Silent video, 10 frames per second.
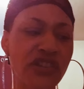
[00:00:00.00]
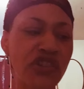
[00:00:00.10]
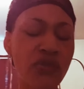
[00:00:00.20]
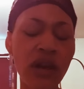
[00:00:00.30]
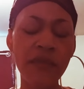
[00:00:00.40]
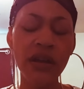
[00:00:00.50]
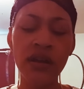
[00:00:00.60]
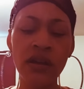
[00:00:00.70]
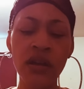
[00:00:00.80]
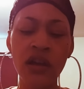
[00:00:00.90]

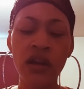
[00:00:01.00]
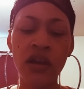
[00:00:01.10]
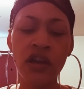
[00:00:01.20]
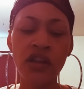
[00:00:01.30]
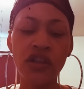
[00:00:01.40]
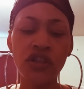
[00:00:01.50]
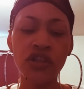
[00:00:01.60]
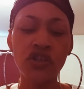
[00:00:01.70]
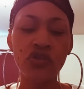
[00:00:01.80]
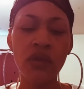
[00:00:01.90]
Trauma
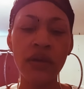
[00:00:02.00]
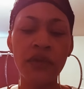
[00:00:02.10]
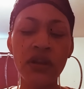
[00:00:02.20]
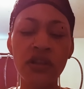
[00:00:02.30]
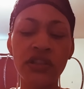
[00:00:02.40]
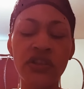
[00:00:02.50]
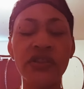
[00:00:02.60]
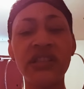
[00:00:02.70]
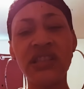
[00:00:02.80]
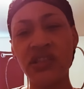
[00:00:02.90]

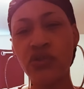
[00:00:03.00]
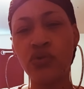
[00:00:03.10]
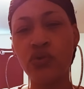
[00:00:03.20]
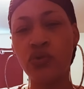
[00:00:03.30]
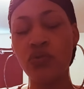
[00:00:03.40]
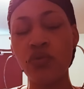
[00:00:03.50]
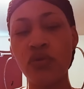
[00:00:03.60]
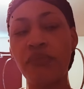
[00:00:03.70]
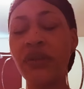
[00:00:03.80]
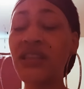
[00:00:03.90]
turns into
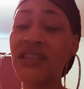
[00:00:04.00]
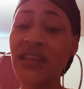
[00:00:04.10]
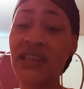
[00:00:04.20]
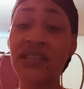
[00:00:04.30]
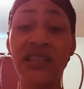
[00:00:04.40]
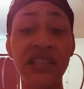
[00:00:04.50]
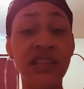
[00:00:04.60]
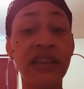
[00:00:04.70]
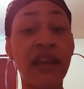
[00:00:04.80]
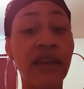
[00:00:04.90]

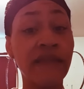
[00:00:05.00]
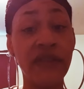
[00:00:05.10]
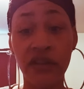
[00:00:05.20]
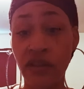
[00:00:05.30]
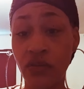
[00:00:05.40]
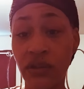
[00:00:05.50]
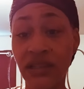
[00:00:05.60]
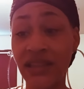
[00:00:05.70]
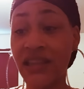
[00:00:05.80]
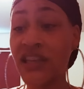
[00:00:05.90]
PTSD very
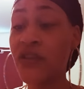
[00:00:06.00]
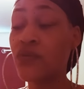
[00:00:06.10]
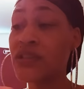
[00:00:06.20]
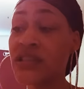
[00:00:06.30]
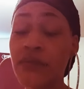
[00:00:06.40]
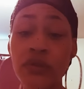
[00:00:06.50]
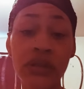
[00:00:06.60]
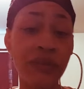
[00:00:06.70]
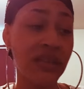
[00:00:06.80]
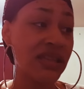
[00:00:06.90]
quickly. It
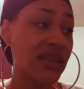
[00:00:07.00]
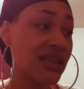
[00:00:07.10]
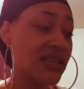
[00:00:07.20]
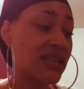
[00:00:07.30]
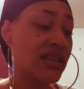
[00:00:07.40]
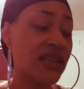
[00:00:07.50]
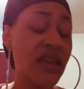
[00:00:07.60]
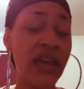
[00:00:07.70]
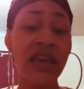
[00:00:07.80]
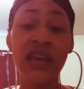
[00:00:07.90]
resembles PTSD.
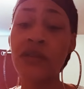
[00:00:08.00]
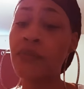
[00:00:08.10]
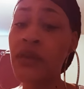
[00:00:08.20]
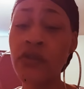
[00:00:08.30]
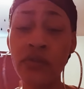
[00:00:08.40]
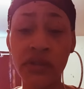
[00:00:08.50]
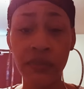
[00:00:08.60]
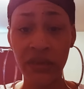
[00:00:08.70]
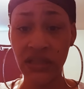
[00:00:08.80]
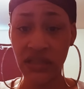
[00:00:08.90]
It mirrors
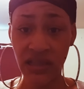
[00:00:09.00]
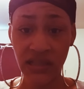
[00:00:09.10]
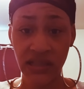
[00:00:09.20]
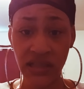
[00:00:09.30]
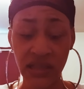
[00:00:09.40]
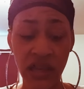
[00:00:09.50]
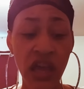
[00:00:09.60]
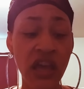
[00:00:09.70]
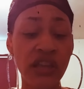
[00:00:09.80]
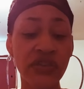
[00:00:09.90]
PTSD.
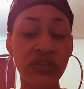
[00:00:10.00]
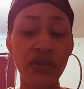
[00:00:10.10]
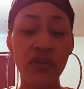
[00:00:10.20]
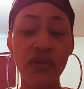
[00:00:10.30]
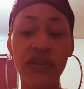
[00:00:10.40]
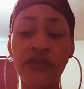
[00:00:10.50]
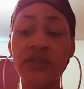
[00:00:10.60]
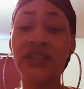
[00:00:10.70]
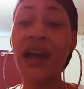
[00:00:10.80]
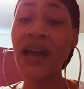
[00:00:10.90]
So if you're
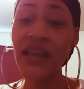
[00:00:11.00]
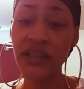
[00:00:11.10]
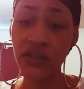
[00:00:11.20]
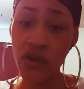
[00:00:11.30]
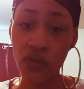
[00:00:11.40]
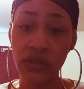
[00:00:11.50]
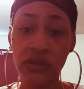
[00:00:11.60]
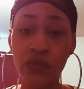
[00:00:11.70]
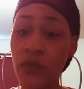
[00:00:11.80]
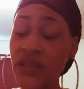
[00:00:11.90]

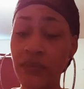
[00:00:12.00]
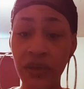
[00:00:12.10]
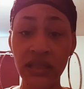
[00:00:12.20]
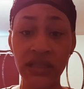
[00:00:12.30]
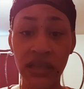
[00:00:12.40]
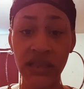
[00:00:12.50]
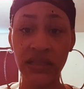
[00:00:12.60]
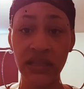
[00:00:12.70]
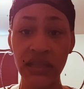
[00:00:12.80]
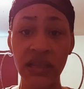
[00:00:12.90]
diagnosed with
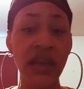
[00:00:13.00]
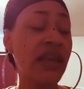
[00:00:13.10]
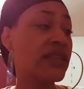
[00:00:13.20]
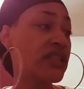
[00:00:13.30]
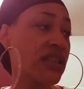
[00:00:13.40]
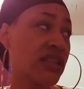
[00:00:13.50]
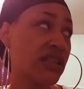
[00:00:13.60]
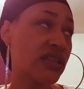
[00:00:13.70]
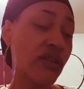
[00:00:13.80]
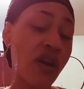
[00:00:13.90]
PTSD, the
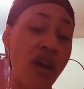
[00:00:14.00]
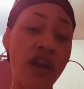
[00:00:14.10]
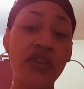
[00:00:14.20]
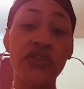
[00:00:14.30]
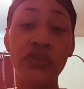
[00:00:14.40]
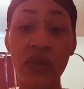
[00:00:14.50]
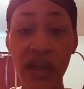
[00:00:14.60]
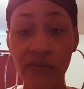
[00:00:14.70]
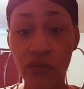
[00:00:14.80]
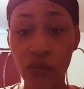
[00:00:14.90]
chances are you
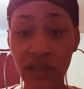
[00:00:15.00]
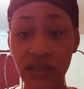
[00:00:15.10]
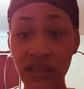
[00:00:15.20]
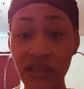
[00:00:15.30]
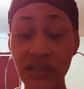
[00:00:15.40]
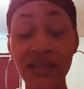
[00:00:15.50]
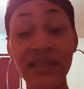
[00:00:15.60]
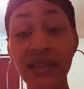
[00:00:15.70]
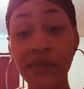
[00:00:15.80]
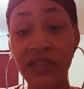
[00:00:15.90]
have witnessed
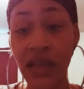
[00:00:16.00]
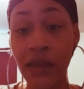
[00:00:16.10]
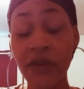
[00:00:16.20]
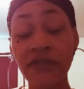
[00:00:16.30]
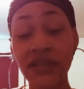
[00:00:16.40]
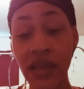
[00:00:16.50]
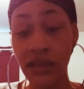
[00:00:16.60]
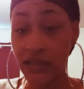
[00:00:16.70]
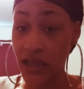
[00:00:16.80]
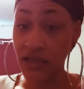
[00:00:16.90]
some type of
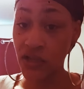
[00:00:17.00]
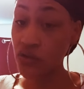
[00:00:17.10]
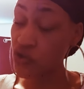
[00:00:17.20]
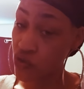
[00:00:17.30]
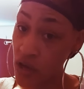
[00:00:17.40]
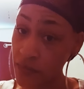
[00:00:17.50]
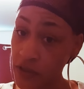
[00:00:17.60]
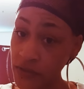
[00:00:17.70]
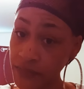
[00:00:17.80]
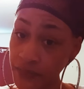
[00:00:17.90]
psychological trauma.